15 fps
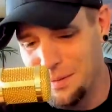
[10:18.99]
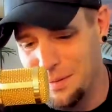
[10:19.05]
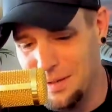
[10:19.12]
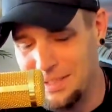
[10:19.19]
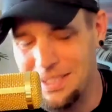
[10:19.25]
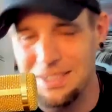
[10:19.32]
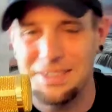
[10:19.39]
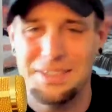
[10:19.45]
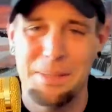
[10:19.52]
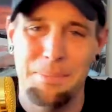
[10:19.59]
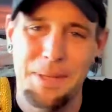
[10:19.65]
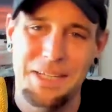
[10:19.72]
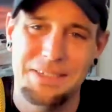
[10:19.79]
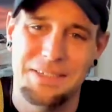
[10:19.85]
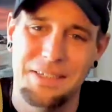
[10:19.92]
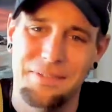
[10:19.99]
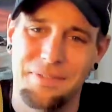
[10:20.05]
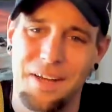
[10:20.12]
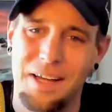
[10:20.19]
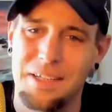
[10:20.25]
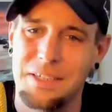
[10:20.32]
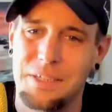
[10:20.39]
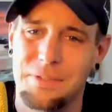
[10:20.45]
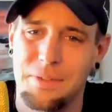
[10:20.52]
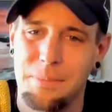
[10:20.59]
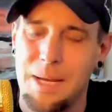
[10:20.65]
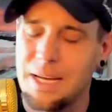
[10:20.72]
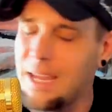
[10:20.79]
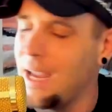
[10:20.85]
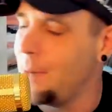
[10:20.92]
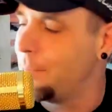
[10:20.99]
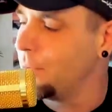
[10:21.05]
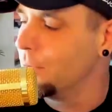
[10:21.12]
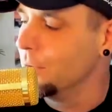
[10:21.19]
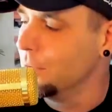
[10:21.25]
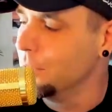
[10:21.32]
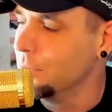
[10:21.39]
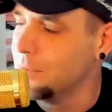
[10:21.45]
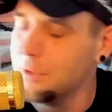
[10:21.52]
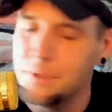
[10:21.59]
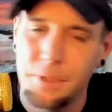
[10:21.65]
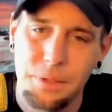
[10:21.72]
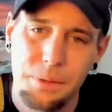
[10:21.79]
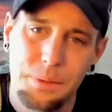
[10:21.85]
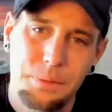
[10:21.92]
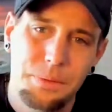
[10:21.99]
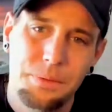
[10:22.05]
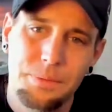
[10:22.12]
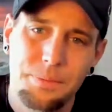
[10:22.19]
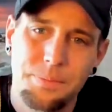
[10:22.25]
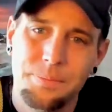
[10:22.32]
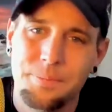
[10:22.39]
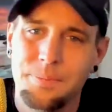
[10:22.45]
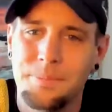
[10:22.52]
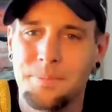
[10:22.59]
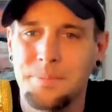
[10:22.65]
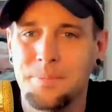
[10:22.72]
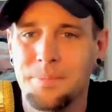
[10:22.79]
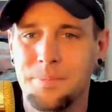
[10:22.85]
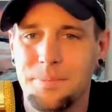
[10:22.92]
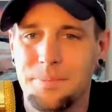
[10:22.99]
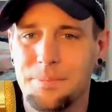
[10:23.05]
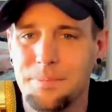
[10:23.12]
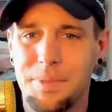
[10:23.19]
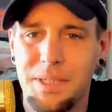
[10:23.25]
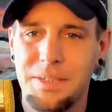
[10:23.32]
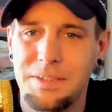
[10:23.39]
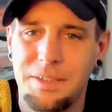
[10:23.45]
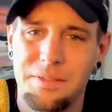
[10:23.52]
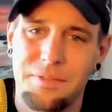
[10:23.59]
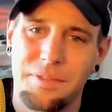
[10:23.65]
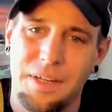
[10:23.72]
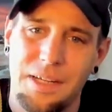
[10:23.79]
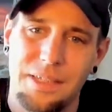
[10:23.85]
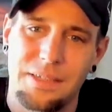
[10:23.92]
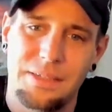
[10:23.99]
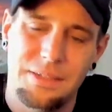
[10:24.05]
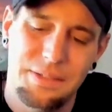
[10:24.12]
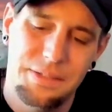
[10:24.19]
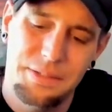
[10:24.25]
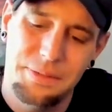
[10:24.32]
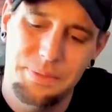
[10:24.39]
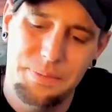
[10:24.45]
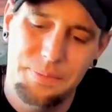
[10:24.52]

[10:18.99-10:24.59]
What is the best advice for my caparoos, dude? Best advice.